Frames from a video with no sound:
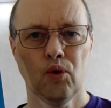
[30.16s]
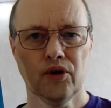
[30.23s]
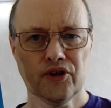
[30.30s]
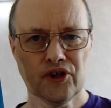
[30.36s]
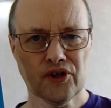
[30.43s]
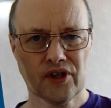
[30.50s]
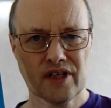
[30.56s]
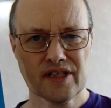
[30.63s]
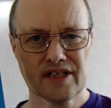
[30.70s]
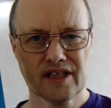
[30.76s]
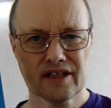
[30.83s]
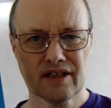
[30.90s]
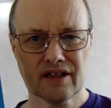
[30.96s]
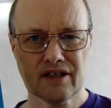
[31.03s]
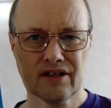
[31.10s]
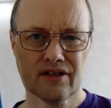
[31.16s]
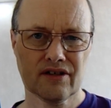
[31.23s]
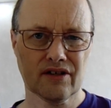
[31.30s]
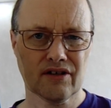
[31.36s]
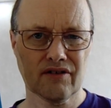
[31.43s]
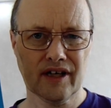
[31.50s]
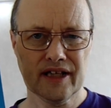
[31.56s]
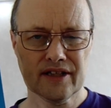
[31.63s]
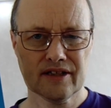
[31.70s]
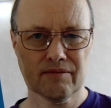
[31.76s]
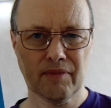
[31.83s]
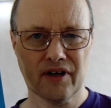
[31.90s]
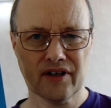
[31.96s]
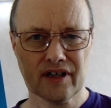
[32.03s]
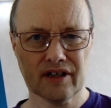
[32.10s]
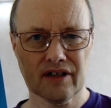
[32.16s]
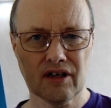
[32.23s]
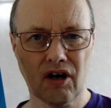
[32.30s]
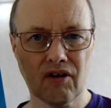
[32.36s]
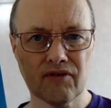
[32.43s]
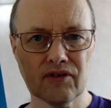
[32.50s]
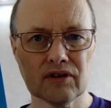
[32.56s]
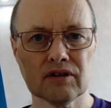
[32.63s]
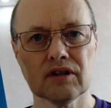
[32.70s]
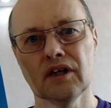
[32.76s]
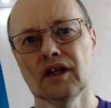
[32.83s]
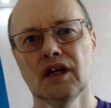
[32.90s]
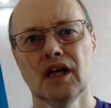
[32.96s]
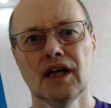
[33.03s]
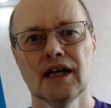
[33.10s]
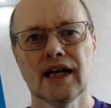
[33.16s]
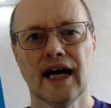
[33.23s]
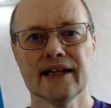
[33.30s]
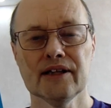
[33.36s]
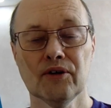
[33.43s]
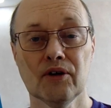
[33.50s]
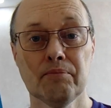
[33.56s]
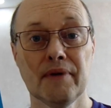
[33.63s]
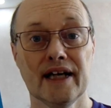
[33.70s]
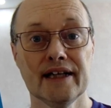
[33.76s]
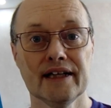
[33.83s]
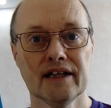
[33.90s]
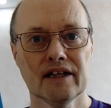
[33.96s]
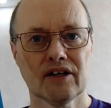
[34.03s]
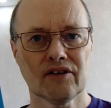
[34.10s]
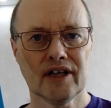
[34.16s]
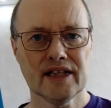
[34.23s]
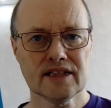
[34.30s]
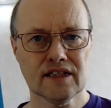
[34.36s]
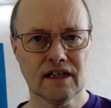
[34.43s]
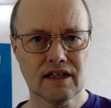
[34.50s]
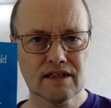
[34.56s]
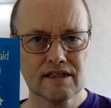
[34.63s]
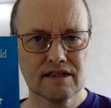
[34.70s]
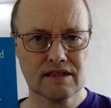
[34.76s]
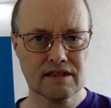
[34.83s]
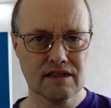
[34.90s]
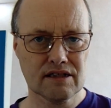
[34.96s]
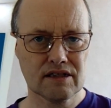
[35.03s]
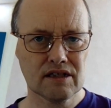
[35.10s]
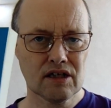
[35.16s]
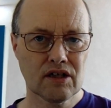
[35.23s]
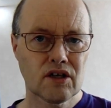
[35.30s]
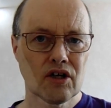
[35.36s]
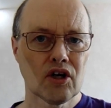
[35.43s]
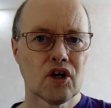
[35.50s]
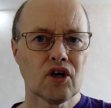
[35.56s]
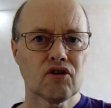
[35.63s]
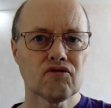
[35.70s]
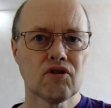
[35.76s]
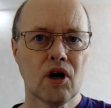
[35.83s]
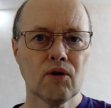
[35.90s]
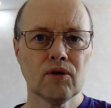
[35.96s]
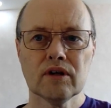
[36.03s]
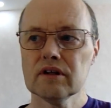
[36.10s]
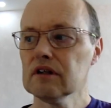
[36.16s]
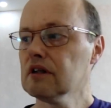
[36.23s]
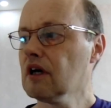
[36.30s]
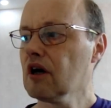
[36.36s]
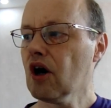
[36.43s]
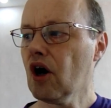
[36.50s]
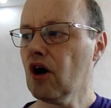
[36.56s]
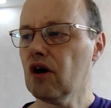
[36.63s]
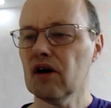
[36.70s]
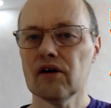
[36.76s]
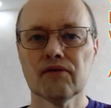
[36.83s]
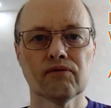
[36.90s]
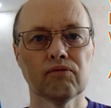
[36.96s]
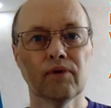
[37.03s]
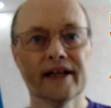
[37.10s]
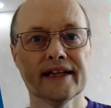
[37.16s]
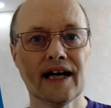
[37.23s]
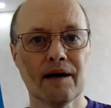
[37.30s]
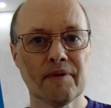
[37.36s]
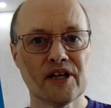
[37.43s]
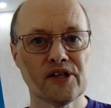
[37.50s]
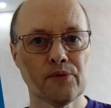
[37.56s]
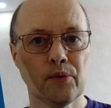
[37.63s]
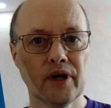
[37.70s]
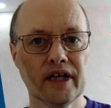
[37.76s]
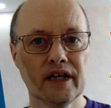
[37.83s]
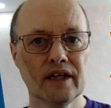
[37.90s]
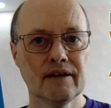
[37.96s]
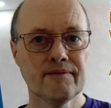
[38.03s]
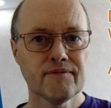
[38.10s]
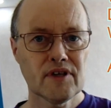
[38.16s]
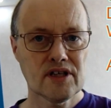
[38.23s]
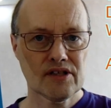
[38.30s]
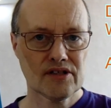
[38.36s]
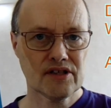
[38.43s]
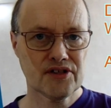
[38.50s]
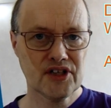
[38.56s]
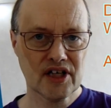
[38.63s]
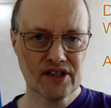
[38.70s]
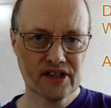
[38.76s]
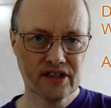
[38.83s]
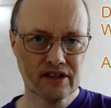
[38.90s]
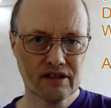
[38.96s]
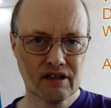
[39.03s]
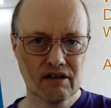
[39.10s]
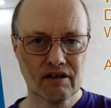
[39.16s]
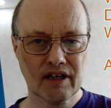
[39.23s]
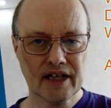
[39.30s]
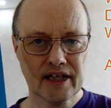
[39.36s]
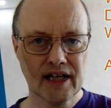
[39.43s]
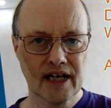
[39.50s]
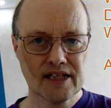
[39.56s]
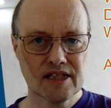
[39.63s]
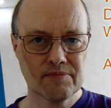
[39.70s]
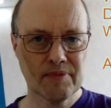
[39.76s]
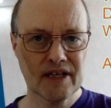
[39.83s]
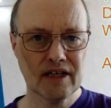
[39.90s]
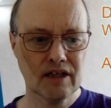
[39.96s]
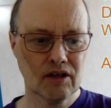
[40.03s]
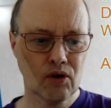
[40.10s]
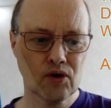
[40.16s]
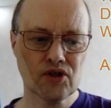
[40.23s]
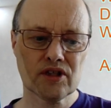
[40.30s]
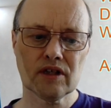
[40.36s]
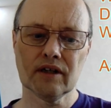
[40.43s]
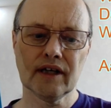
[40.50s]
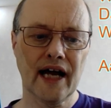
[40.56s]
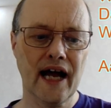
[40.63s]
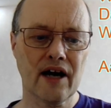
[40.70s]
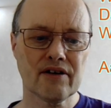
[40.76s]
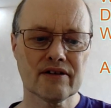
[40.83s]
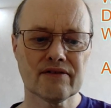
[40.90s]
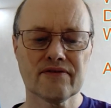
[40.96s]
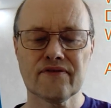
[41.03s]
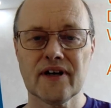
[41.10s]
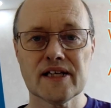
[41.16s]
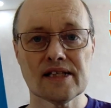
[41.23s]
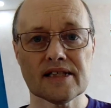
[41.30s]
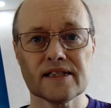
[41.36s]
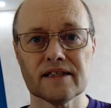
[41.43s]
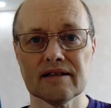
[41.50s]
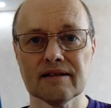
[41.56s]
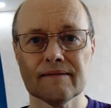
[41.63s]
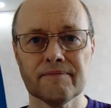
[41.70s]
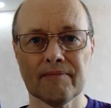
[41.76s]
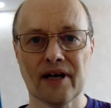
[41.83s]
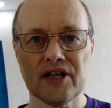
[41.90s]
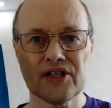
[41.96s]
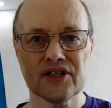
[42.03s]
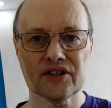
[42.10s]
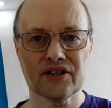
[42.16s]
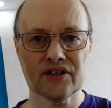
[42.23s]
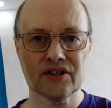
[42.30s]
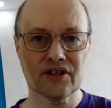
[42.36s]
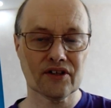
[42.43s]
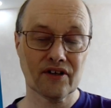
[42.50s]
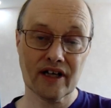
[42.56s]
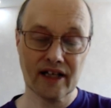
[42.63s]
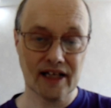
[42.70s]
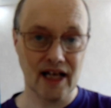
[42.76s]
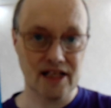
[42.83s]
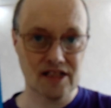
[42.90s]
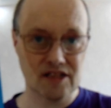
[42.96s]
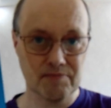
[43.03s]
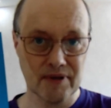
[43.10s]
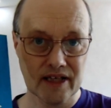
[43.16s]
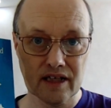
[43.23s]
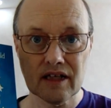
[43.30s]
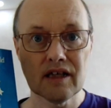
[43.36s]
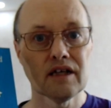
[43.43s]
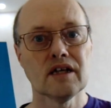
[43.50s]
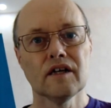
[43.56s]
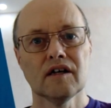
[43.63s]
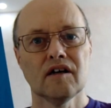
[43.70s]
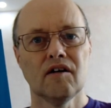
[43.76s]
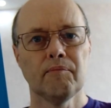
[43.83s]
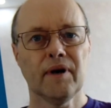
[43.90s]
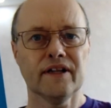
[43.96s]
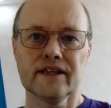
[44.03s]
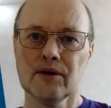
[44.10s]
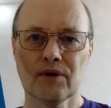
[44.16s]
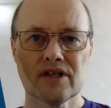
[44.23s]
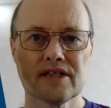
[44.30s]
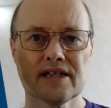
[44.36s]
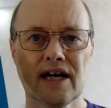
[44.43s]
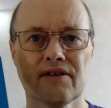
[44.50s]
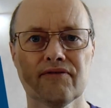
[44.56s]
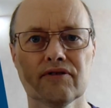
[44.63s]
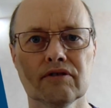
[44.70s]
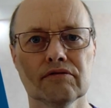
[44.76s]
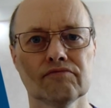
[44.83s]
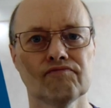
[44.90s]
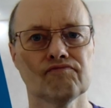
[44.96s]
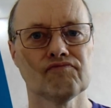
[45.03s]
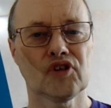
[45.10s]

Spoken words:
what do you consider the great American novel? And there were many great answers. Rowan of We Damage We suggested Great Gatsby. Also Aaron Facer mentioned the Great Gatsby, but there were several